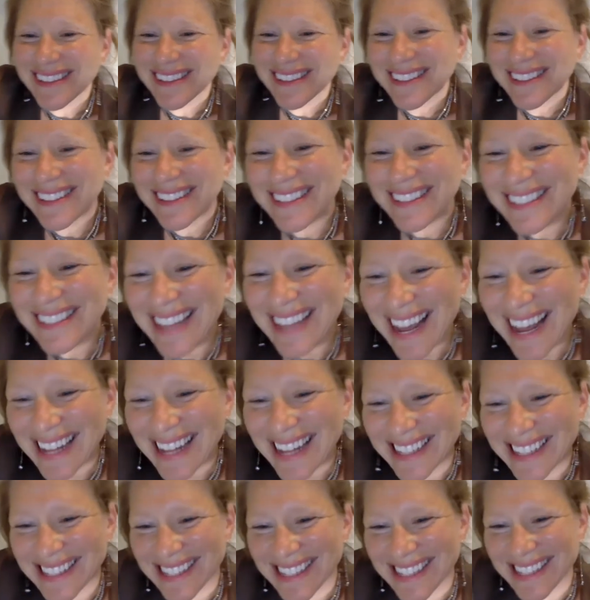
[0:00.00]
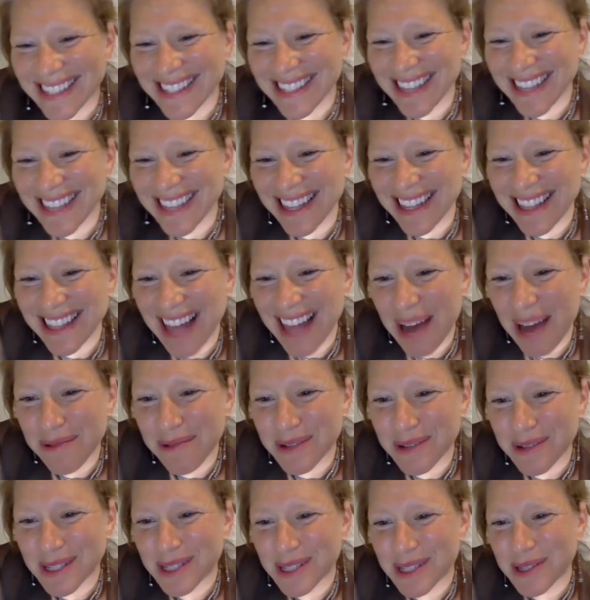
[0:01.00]
Nancy said, that
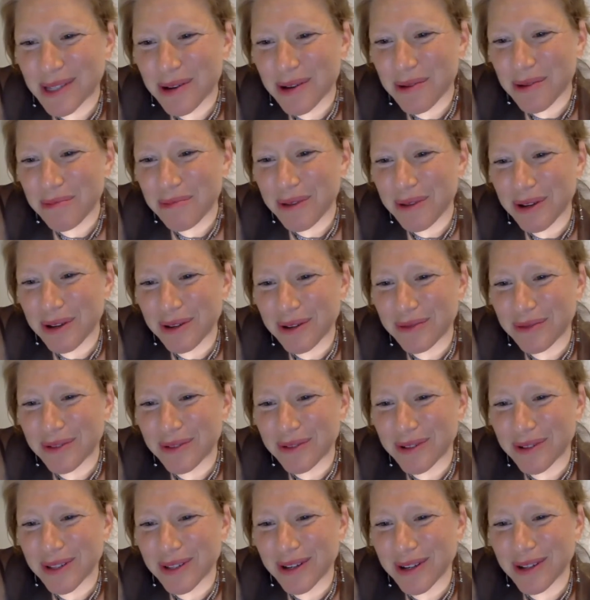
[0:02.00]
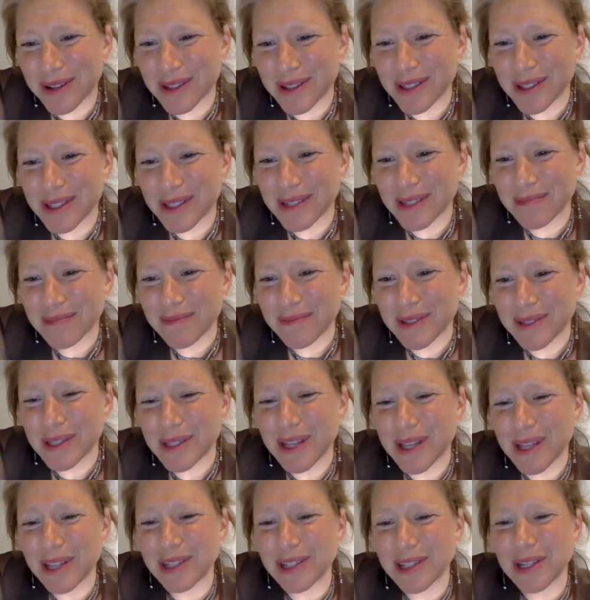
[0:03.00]
was so beautiful. There's
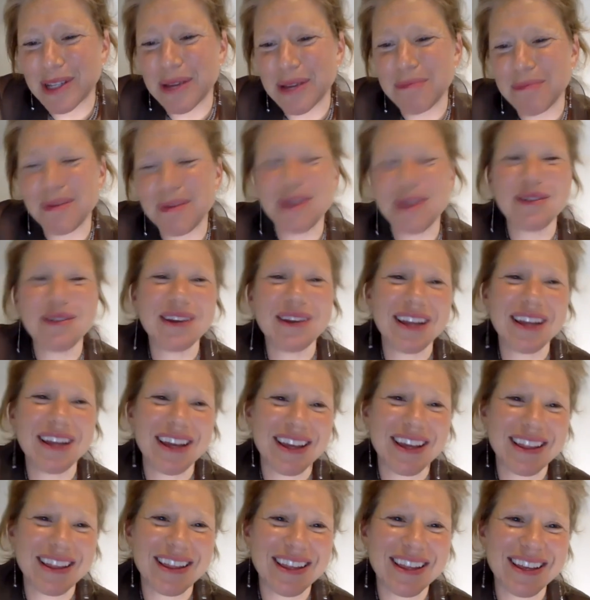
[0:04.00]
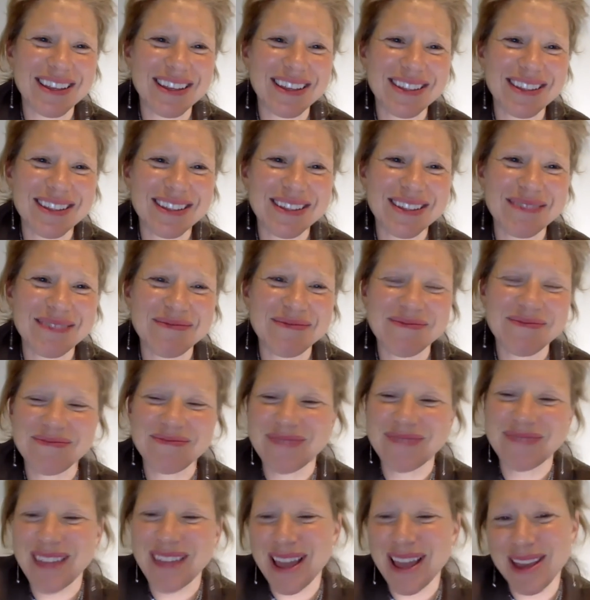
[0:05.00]
such community in this.
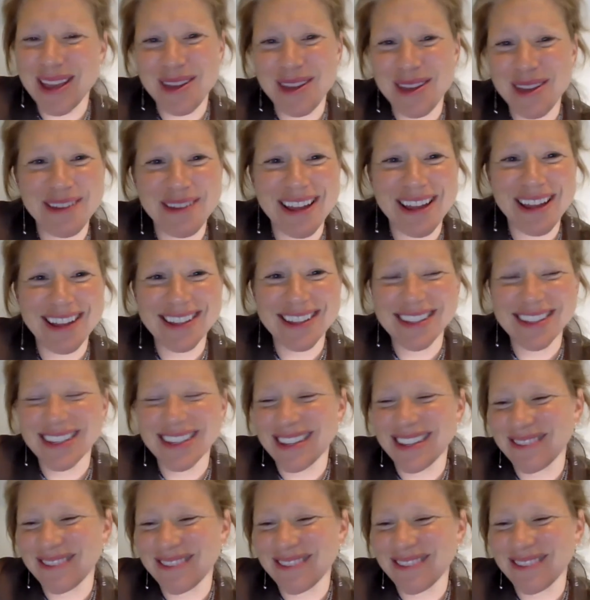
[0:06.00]
Thank you, Nancy.